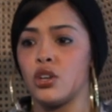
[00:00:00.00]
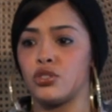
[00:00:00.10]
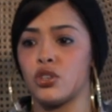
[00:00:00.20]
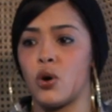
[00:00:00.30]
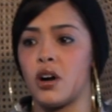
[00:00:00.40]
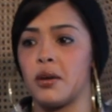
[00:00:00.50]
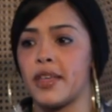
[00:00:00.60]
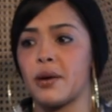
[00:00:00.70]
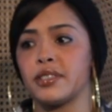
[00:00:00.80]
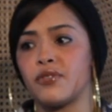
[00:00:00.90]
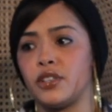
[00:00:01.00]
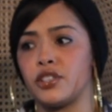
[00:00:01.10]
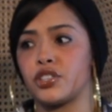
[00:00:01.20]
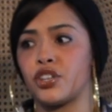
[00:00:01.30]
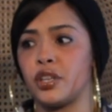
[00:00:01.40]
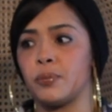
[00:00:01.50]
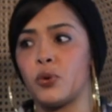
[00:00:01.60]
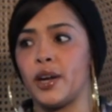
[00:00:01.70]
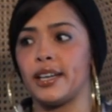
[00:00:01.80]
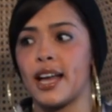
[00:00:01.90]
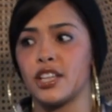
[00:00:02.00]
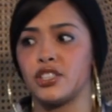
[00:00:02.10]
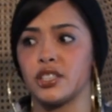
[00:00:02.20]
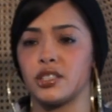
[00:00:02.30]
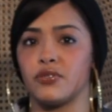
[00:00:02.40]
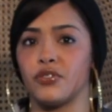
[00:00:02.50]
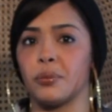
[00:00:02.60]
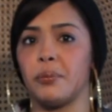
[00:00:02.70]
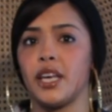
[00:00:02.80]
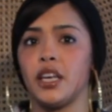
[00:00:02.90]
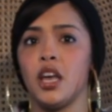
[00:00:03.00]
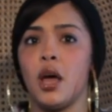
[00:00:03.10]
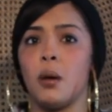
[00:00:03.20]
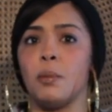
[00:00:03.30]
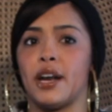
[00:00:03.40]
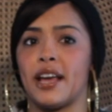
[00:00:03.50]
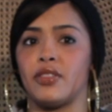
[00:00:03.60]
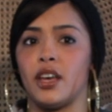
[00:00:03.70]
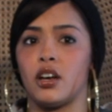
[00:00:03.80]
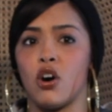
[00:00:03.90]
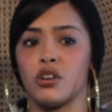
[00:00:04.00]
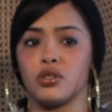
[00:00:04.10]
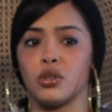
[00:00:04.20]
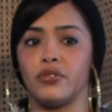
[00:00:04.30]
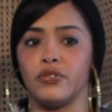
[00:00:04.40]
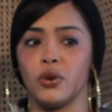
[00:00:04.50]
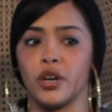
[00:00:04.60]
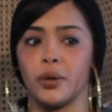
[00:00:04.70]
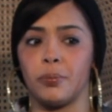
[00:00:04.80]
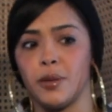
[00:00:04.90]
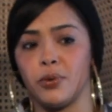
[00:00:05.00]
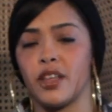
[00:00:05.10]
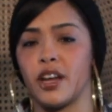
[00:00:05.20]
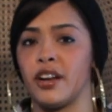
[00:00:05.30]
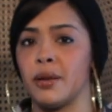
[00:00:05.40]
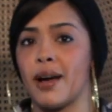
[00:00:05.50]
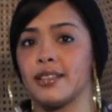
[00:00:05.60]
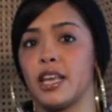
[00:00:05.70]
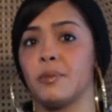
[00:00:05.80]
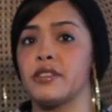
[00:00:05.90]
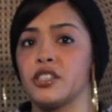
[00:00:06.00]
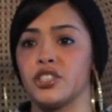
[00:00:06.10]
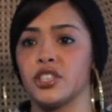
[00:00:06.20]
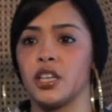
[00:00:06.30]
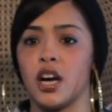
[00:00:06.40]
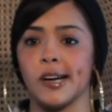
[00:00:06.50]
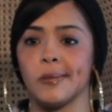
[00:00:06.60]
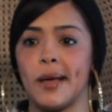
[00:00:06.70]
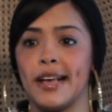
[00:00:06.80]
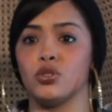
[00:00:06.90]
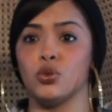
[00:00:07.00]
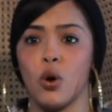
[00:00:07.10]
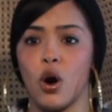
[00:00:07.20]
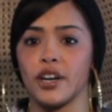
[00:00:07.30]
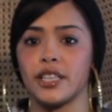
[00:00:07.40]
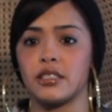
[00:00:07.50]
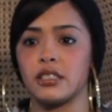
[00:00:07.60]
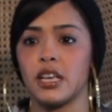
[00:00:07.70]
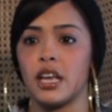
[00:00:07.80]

So that was definitely a turning point, not just for me, but I think also for people that are in my same position as new artists.